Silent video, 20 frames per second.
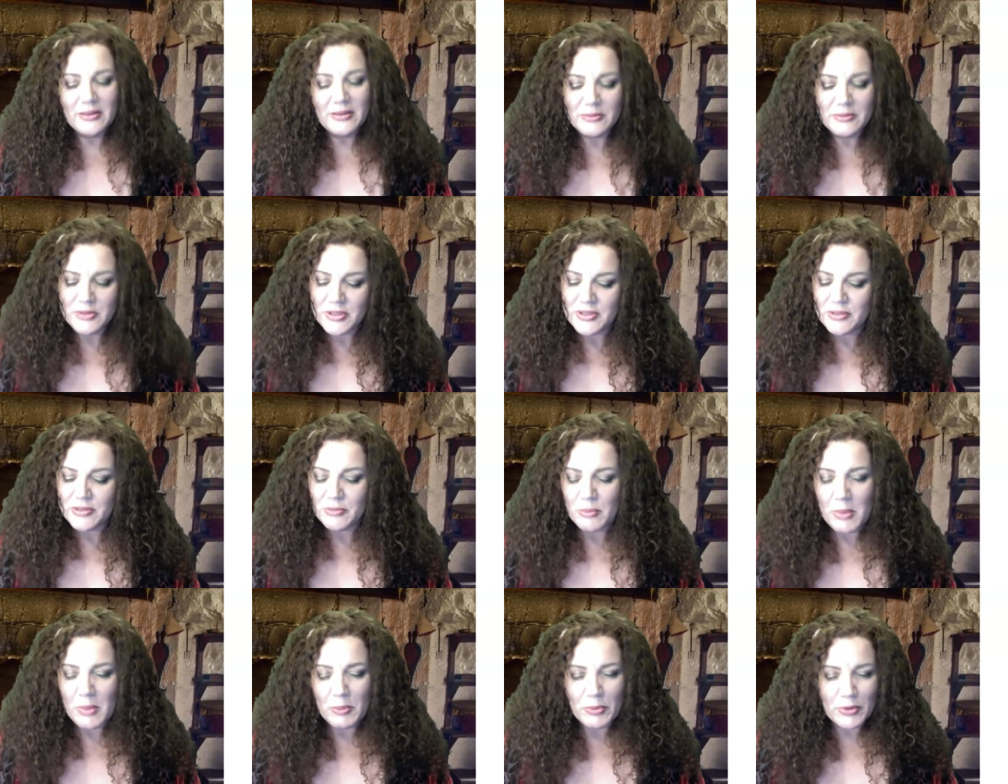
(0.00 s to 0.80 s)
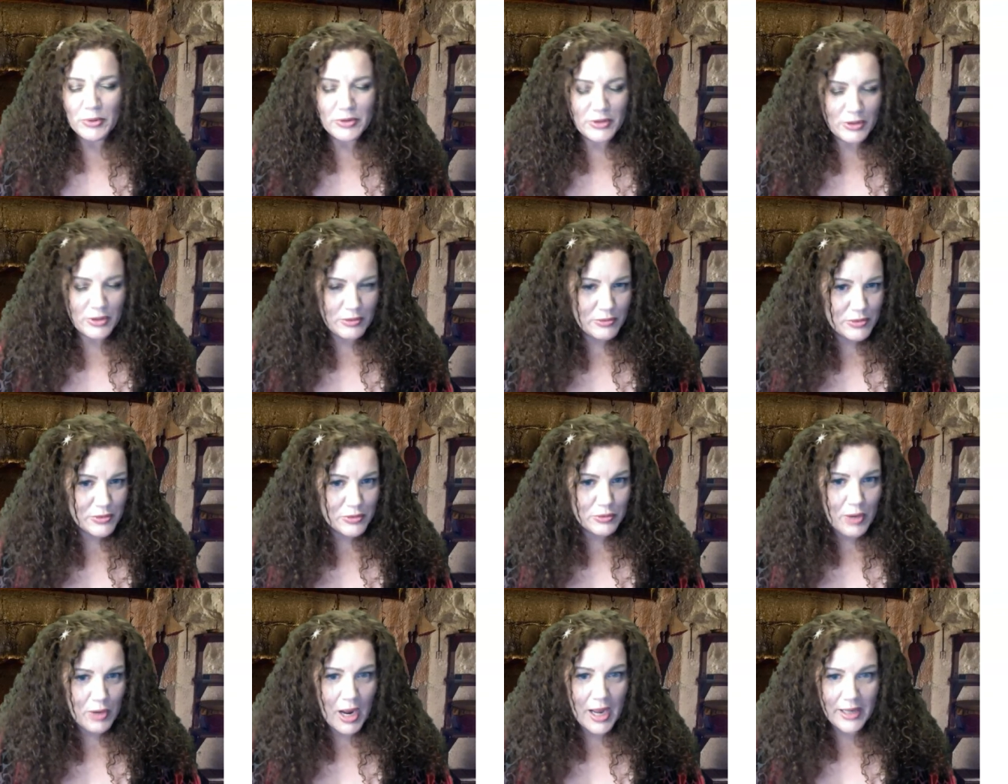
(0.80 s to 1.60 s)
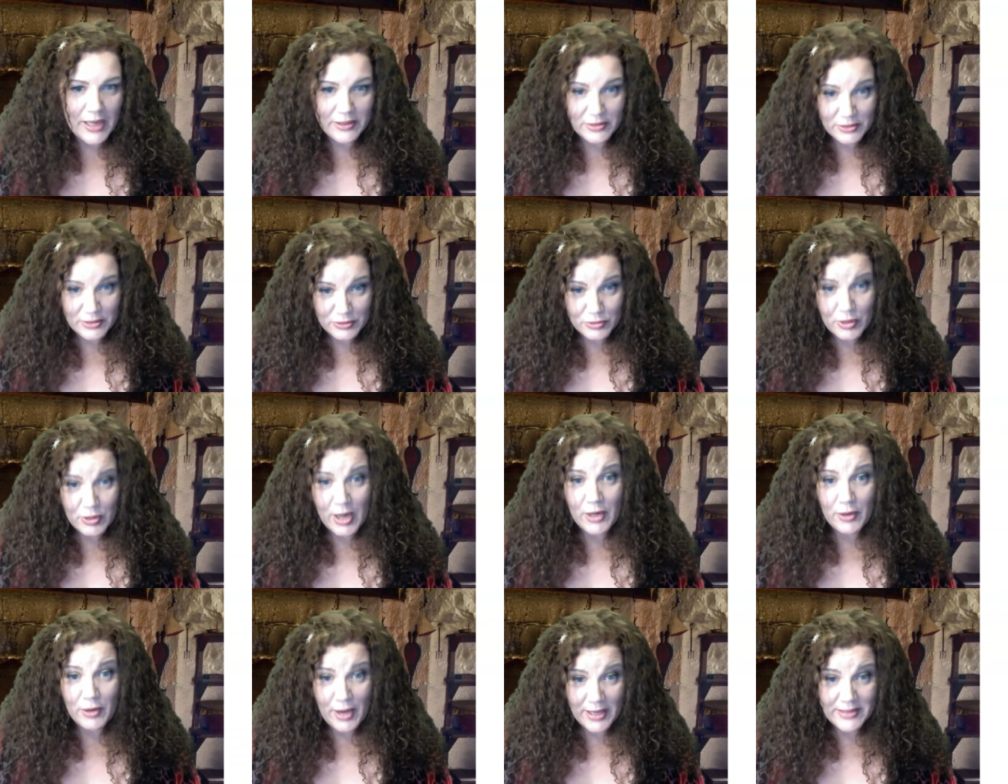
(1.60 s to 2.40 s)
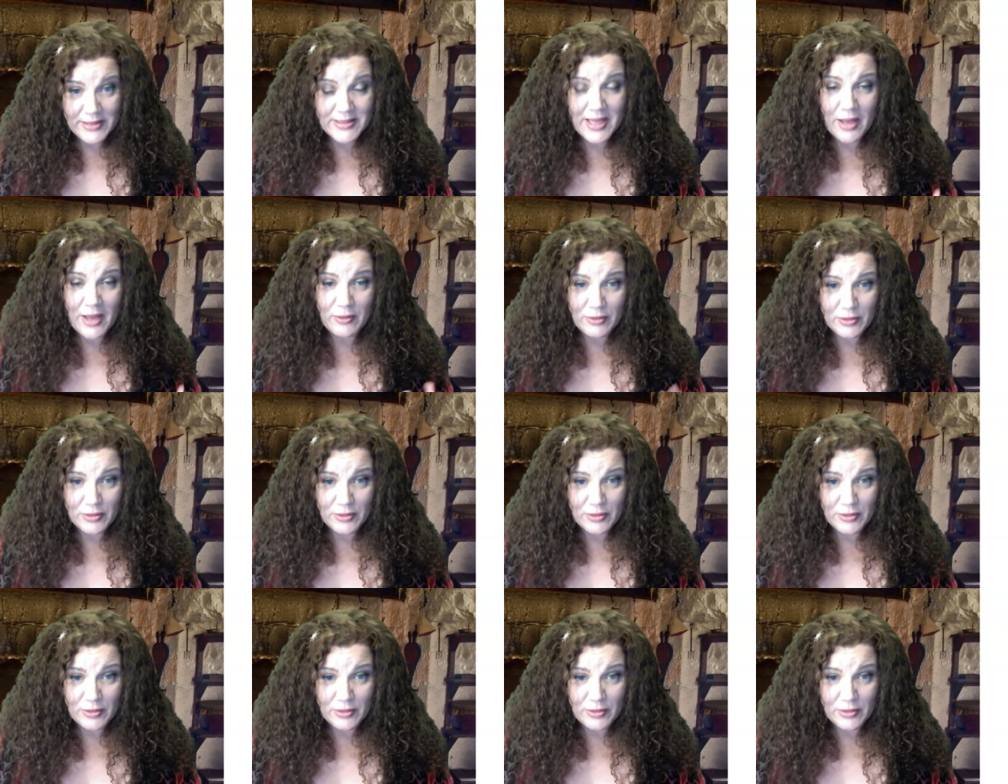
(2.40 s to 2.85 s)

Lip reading: Just remember, use dry your eggs out.